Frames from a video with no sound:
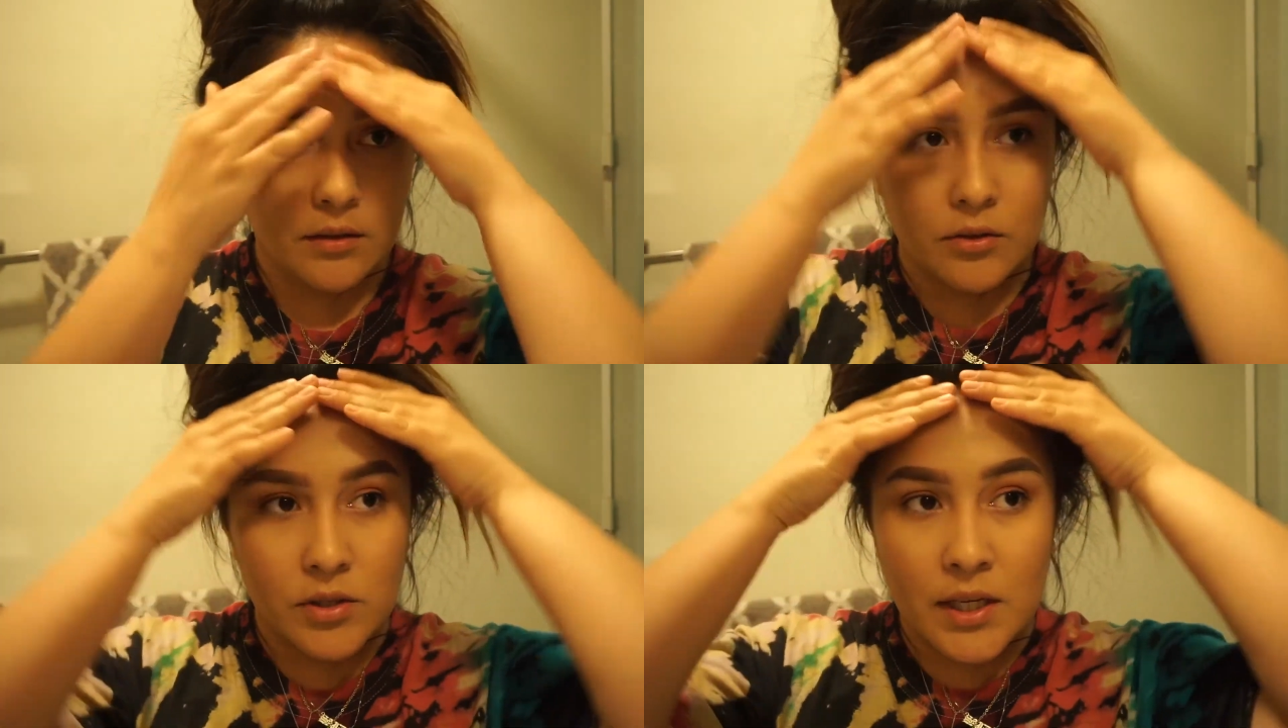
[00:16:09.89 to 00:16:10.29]

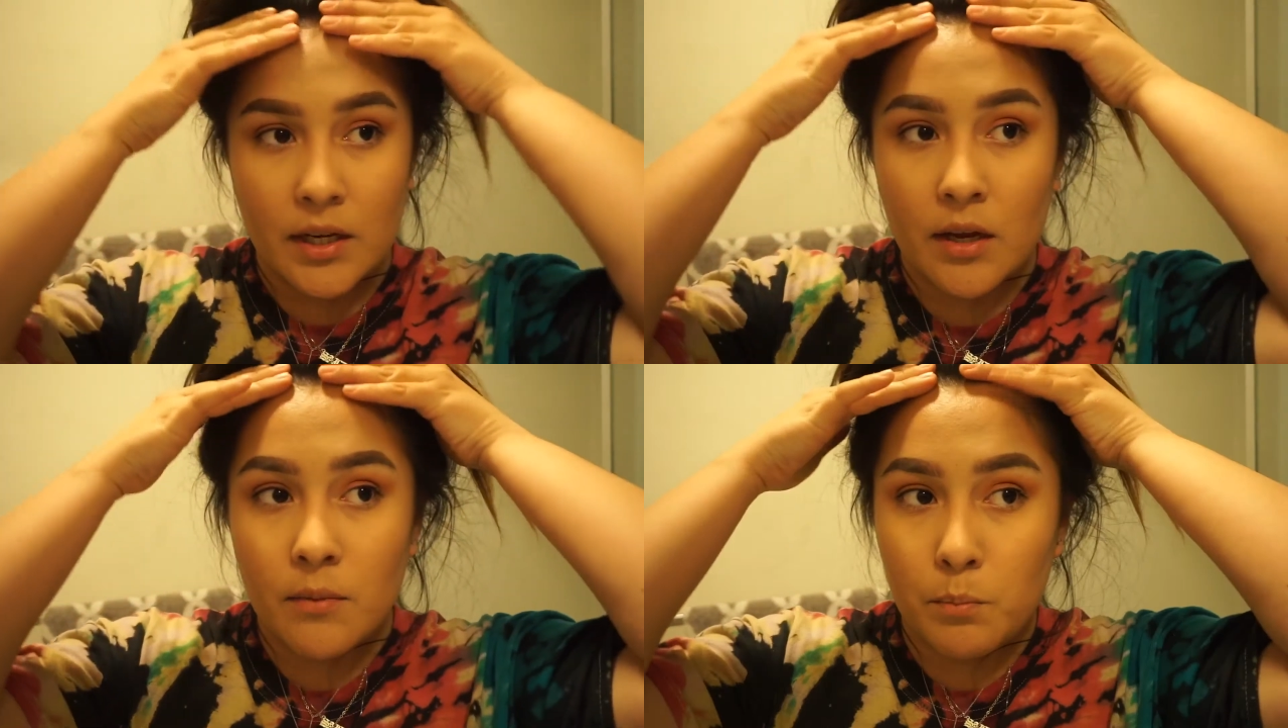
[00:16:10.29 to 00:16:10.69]
there's
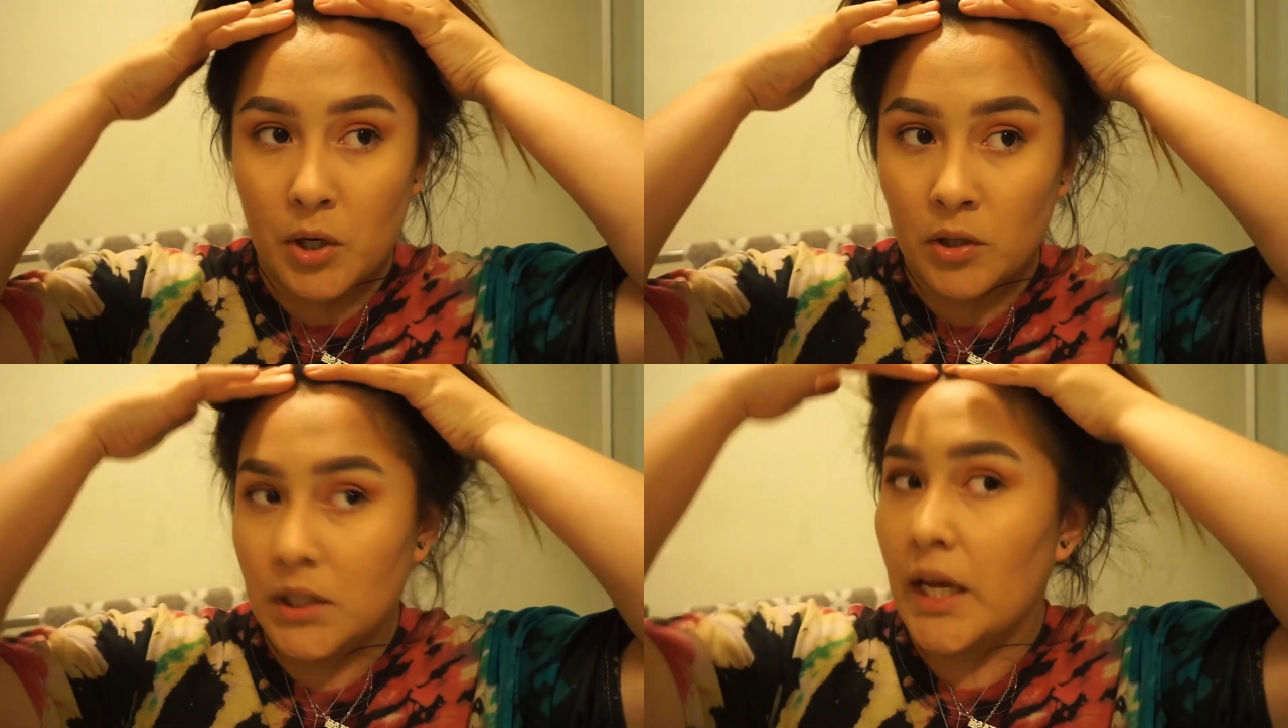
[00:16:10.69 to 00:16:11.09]
like
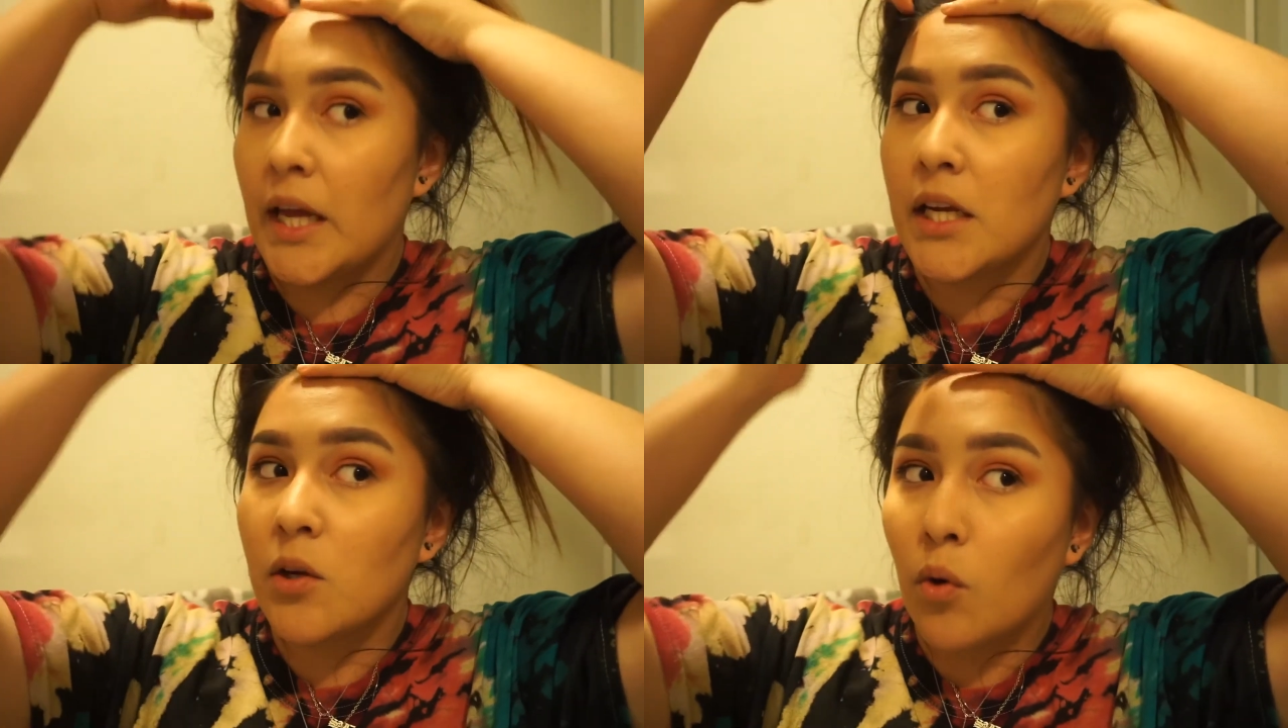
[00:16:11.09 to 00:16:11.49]
barely
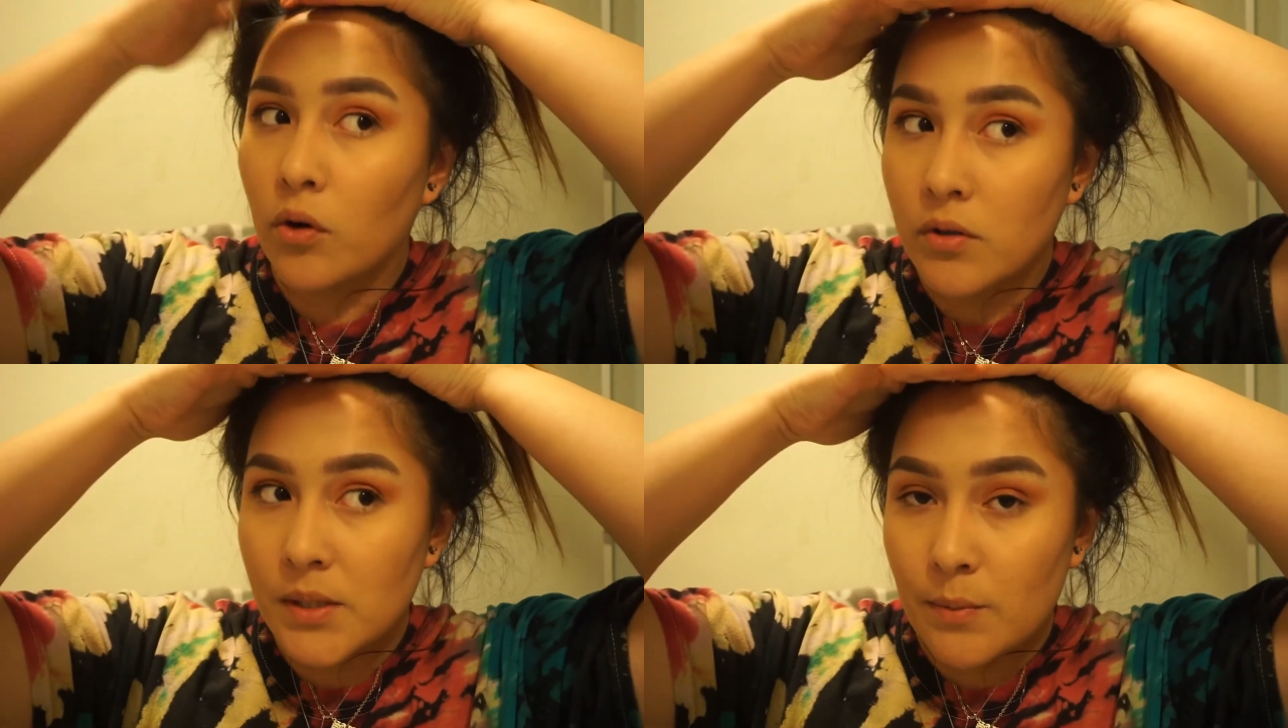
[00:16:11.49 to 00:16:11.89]
any
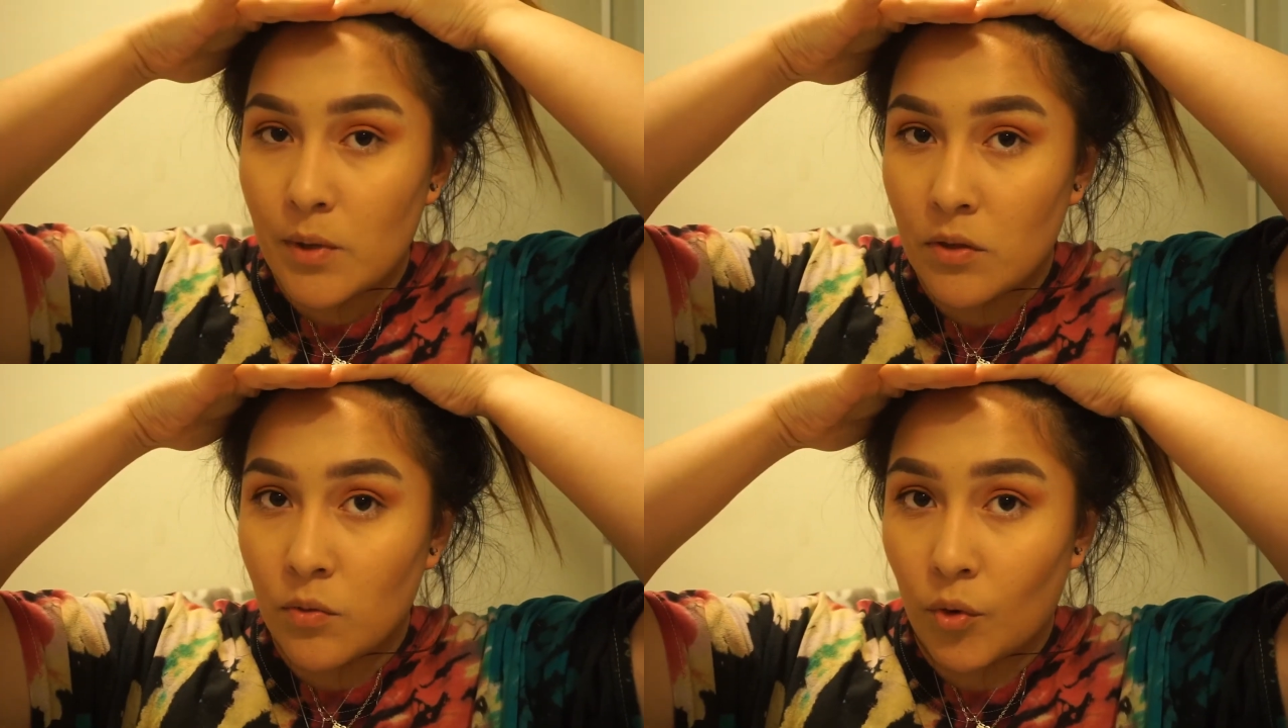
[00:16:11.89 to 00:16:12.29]
oil
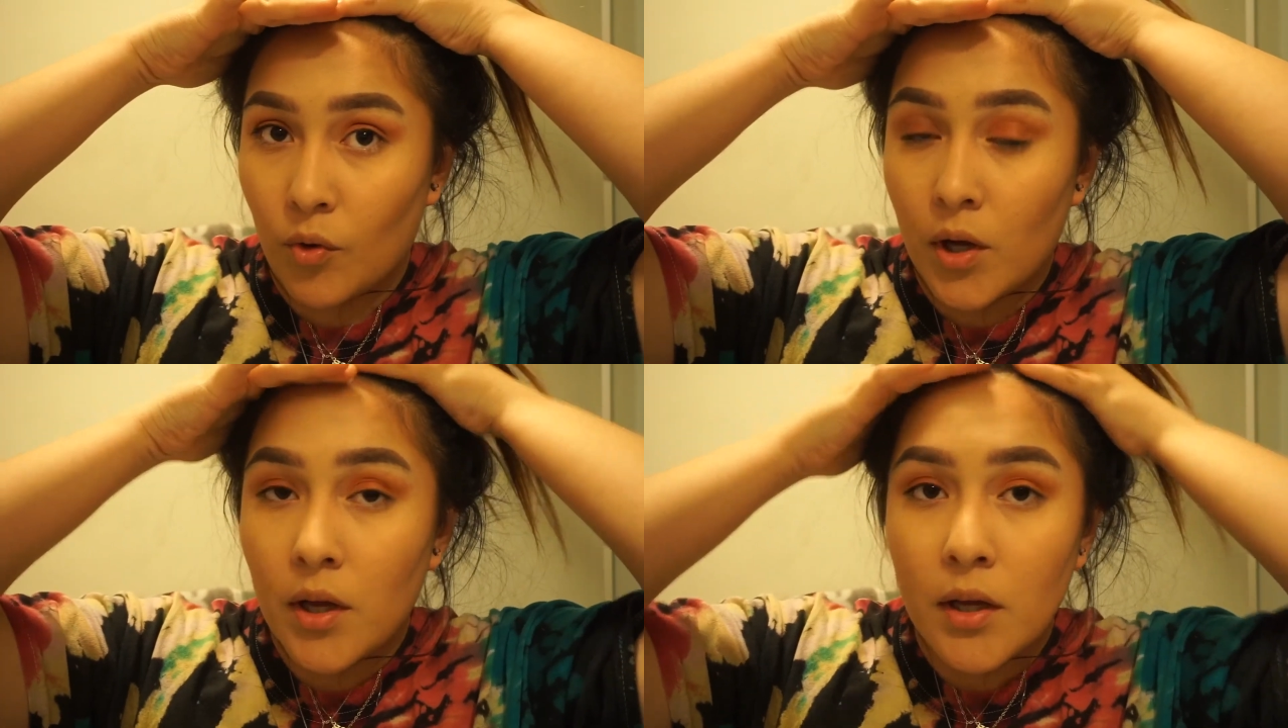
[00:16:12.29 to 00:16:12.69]
seeping through,